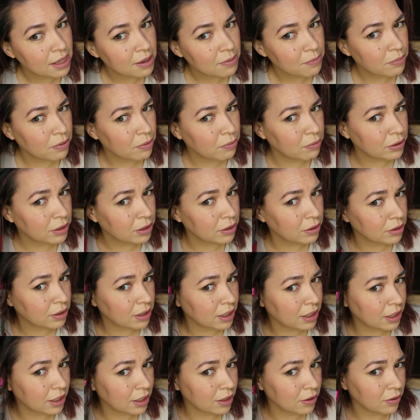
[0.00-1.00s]
But when you
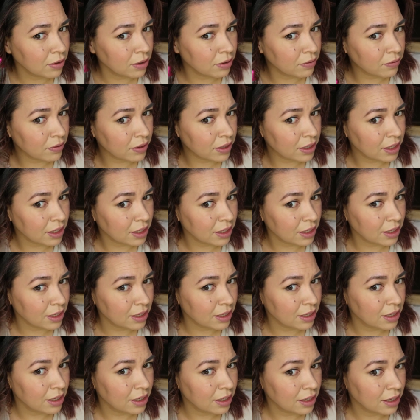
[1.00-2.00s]
let go of it,
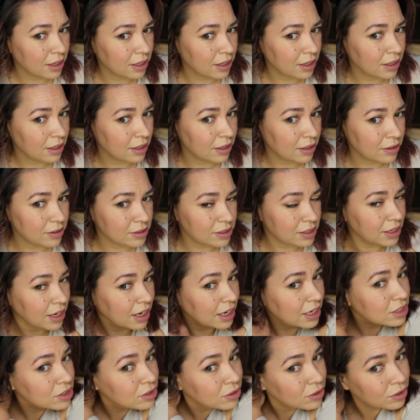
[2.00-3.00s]
there's an
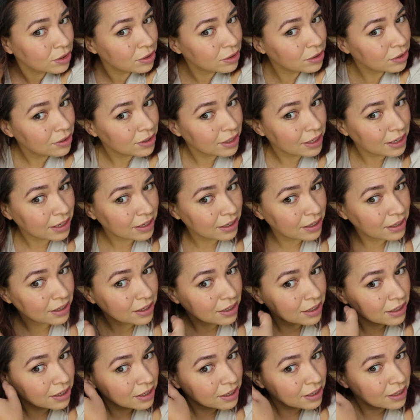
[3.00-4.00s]
actual curl there.
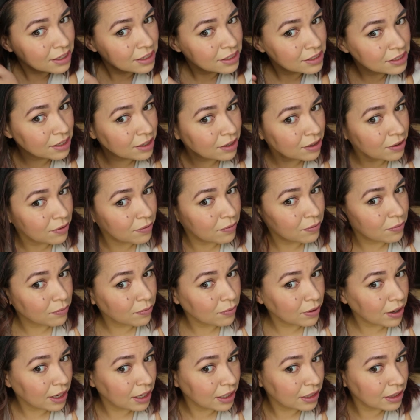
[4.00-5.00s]
So
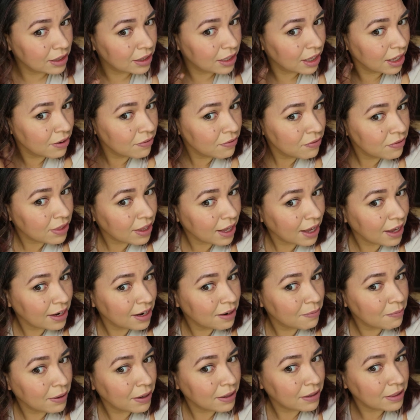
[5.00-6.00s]
I love that
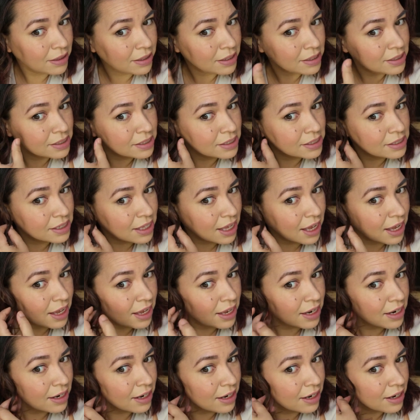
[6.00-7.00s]
about this is
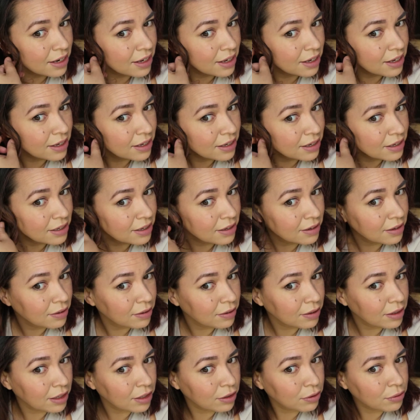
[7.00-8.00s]
that it
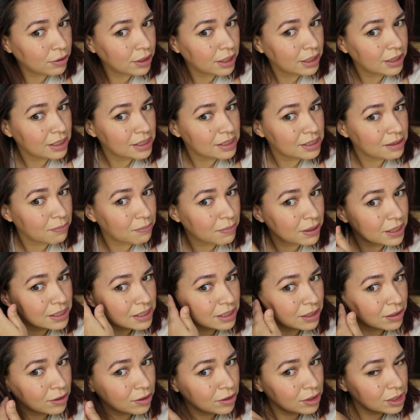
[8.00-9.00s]
can create these
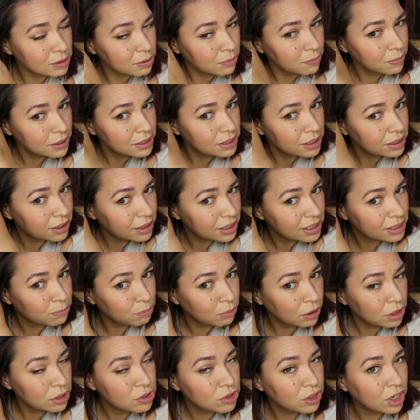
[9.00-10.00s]
amazing curls, but basically it's
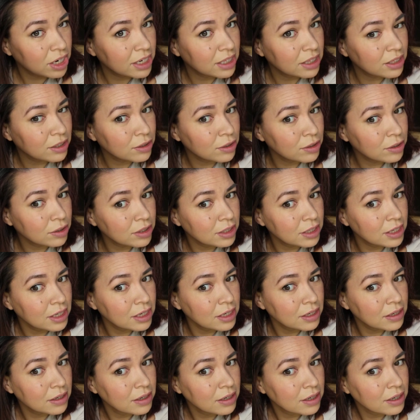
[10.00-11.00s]
blow drying the curl in.
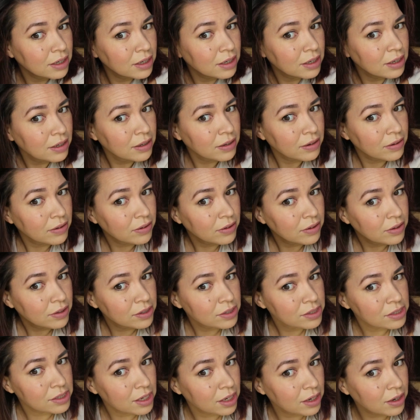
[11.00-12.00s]

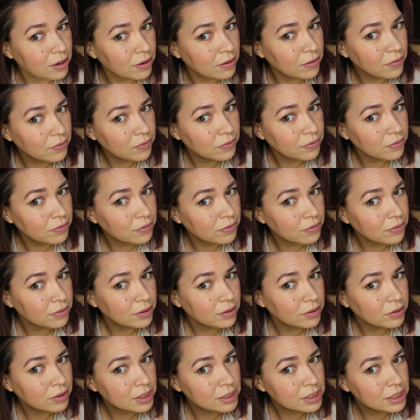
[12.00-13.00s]
So
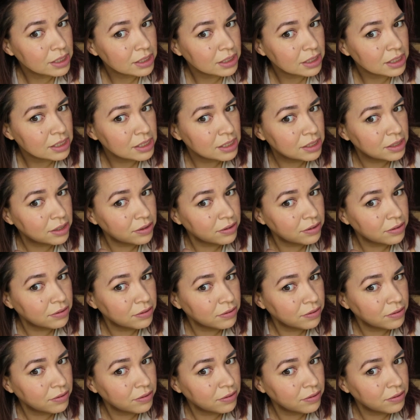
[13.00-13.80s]
it creates like this little